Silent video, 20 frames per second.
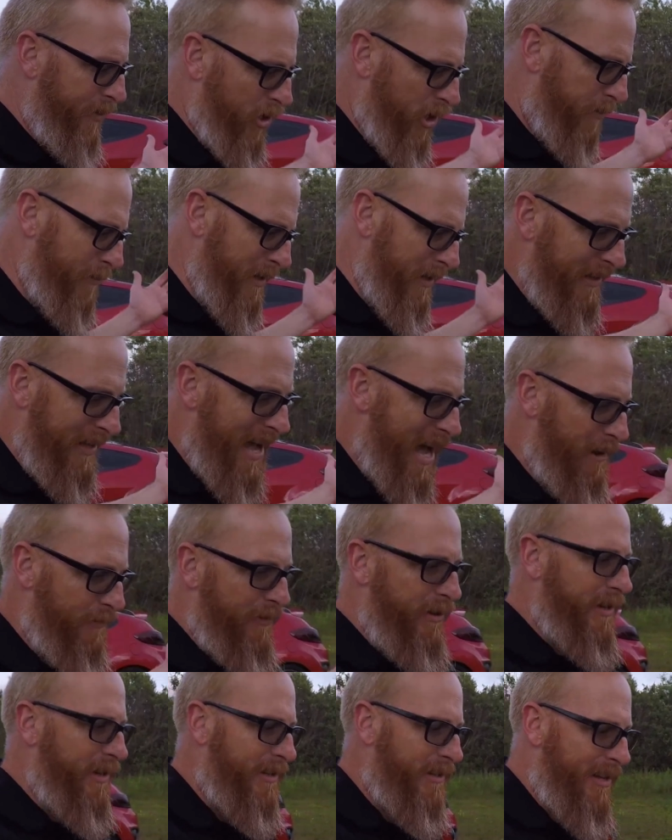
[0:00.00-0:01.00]
they're gonna be
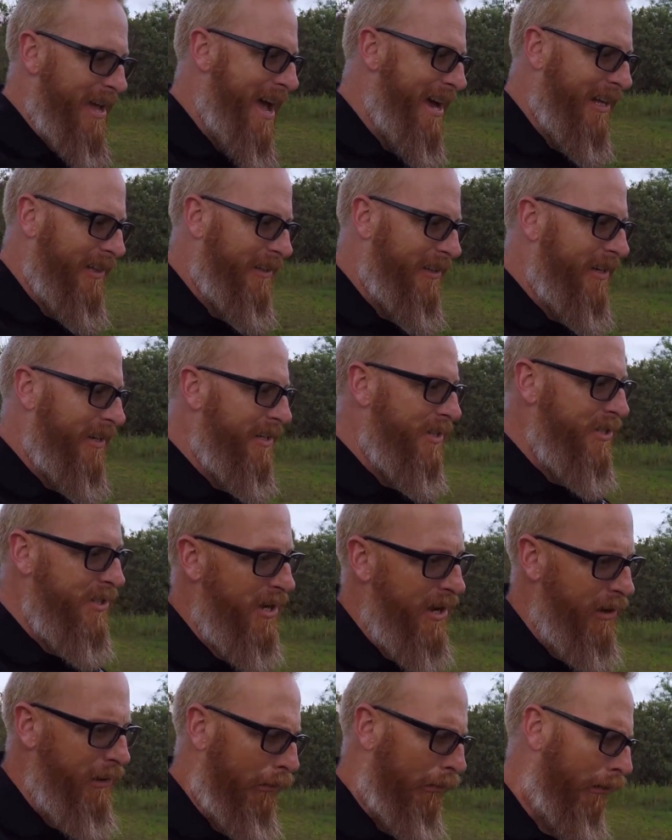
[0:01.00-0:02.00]
laughing and heckling and
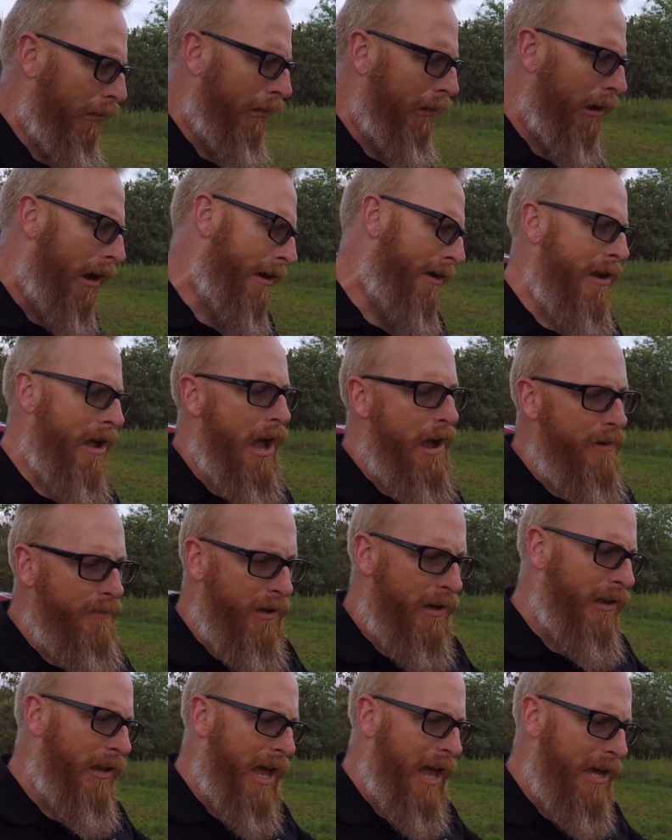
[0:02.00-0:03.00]
saying, Hyundai
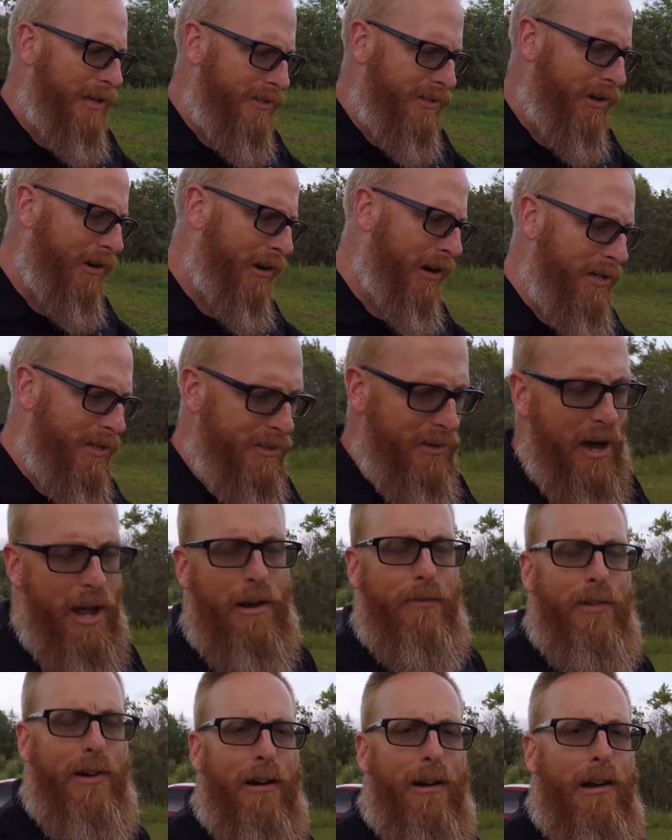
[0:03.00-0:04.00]
Veloster, it's not
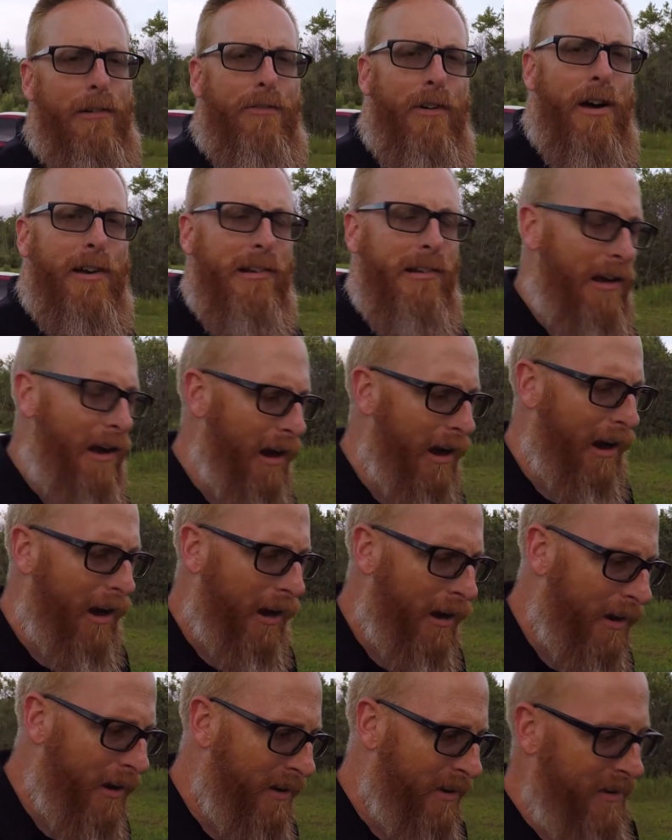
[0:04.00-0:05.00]
a very fun
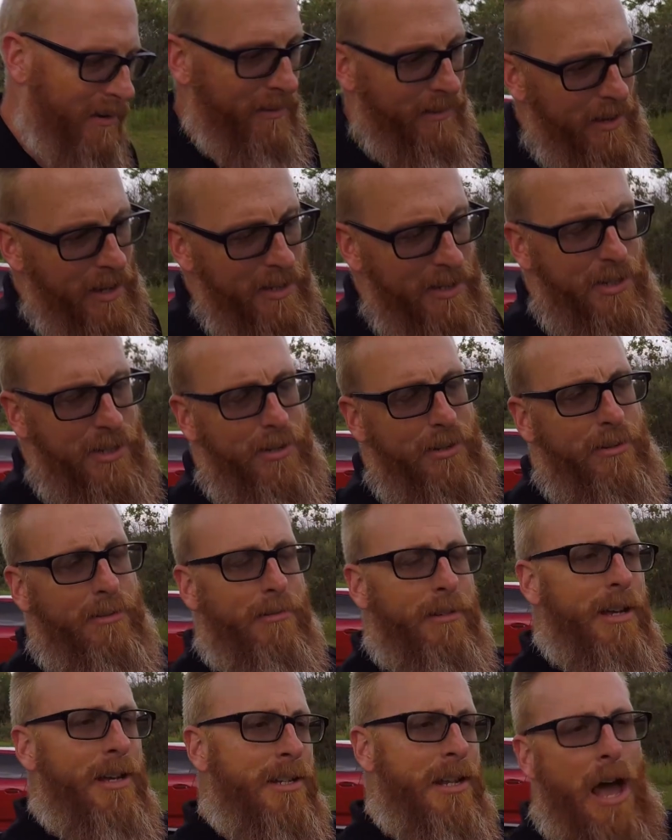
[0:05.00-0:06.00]
car. It's
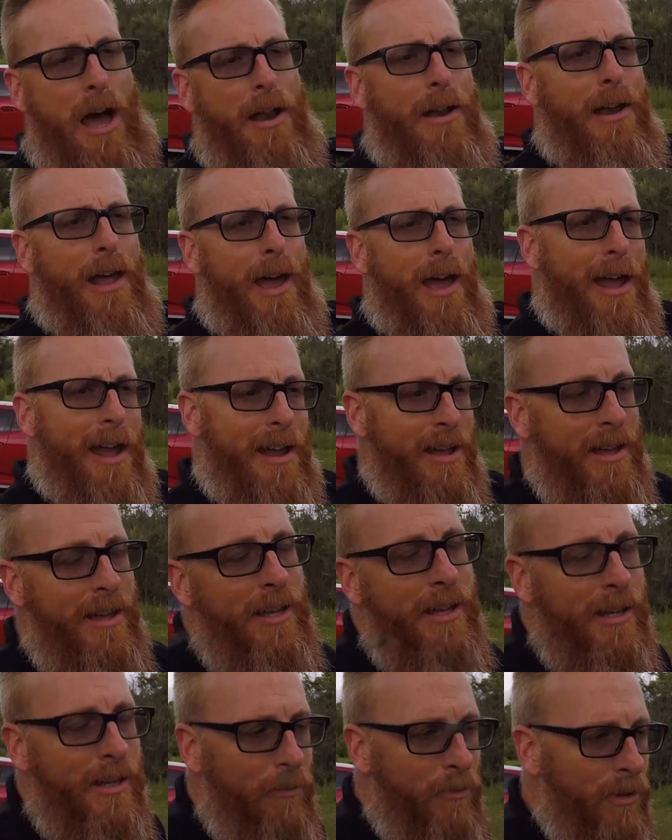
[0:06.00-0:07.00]
Hyundai.
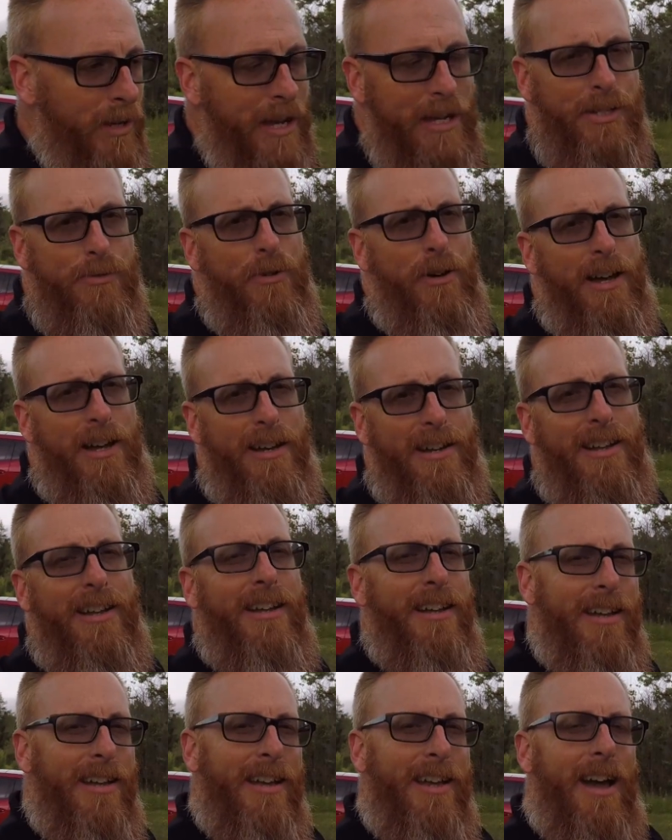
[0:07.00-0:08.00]
Well, guess what?
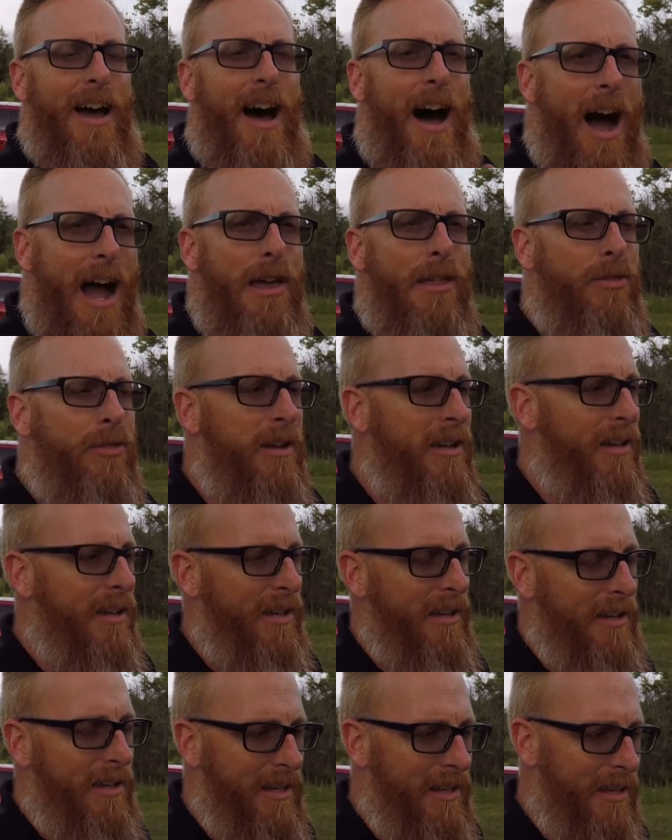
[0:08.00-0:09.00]
I think
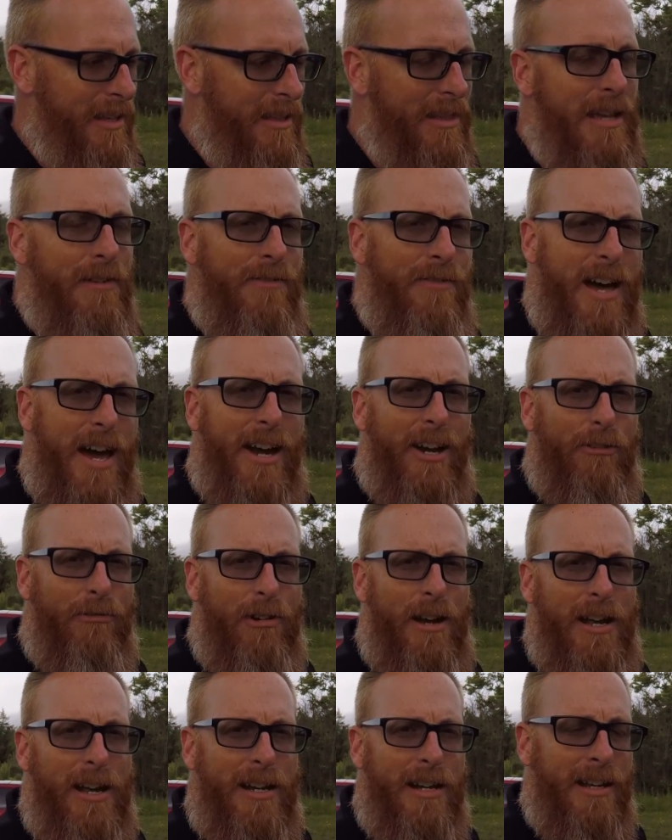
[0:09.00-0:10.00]
they've done it
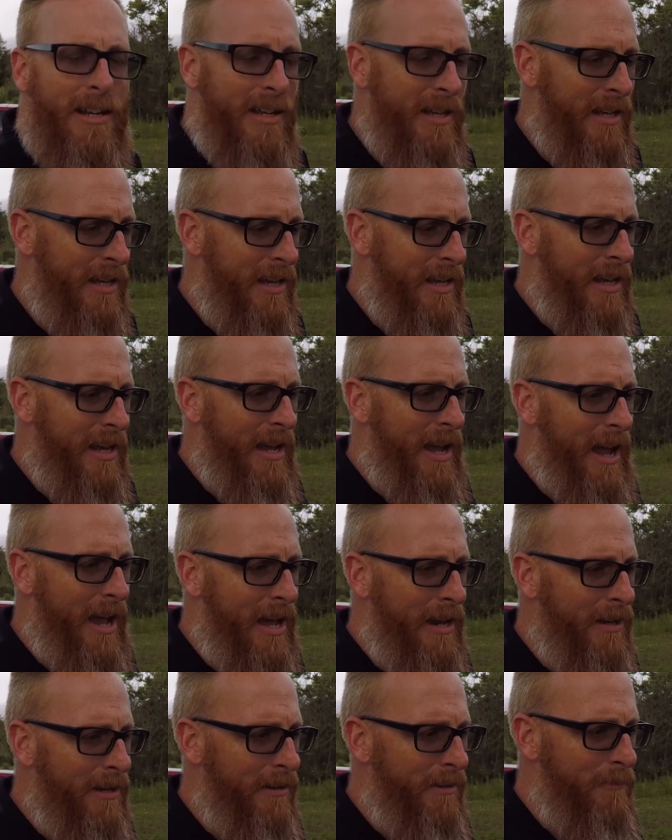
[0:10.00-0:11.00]
right.
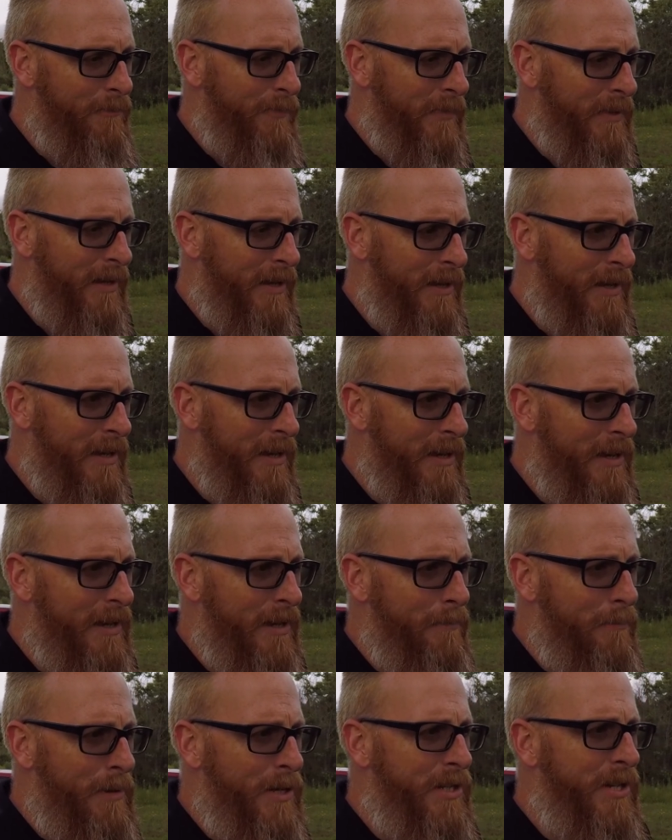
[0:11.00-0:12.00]
And
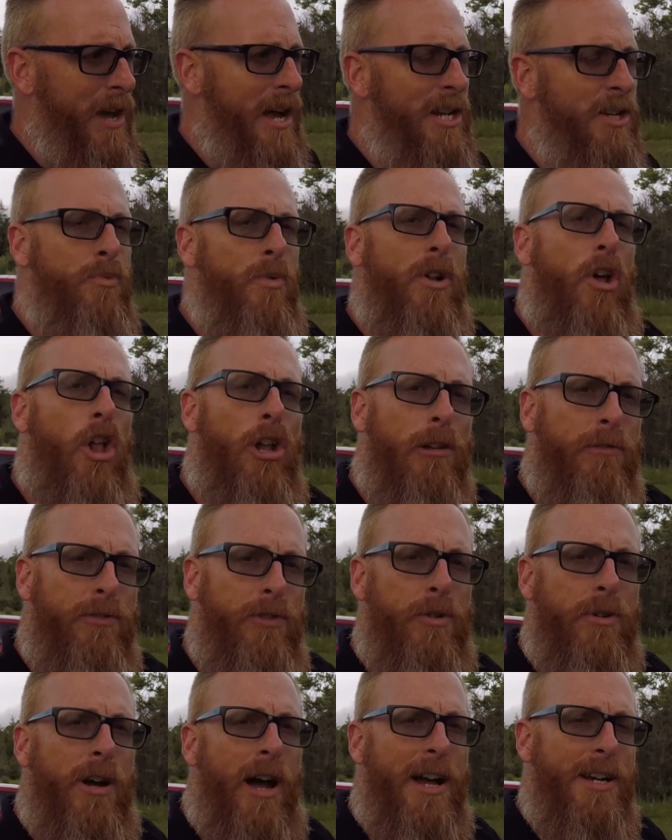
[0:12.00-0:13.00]
besides what all of
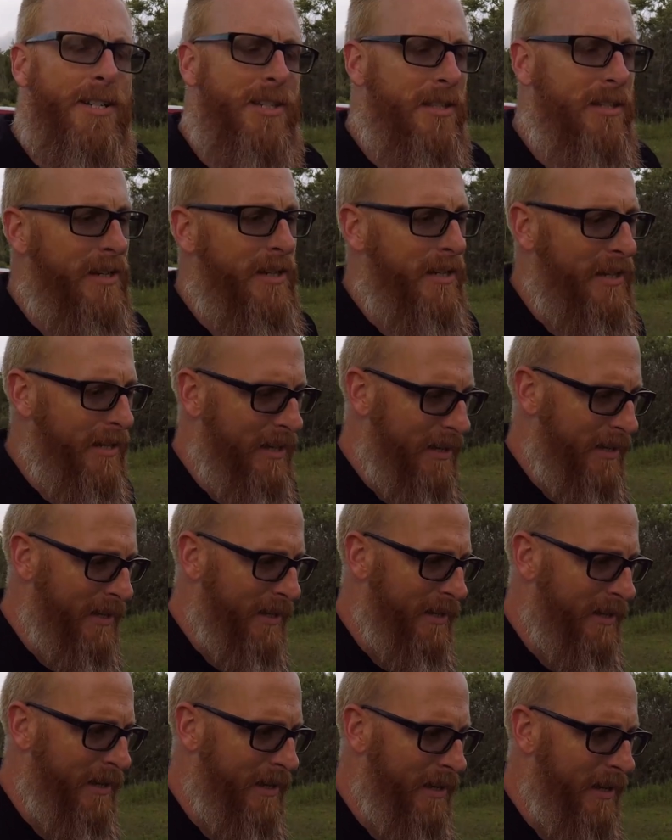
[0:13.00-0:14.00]
you guys think,
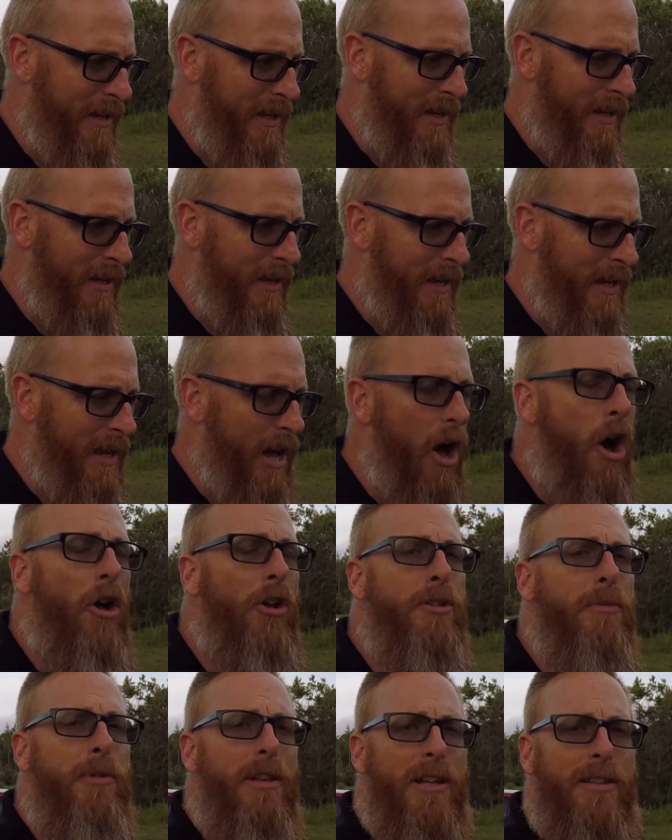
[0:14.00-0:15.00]

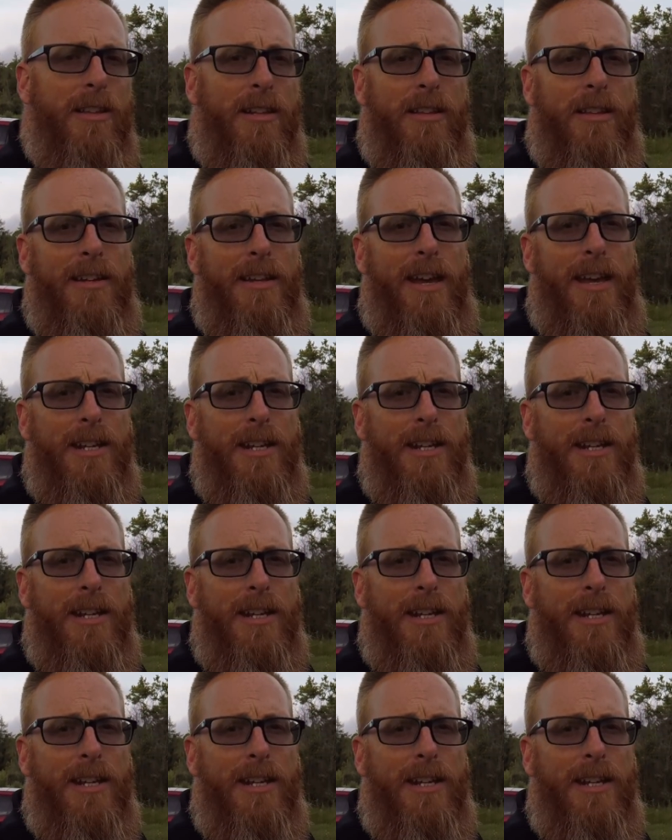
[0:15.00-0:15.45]
ultimately at the end of the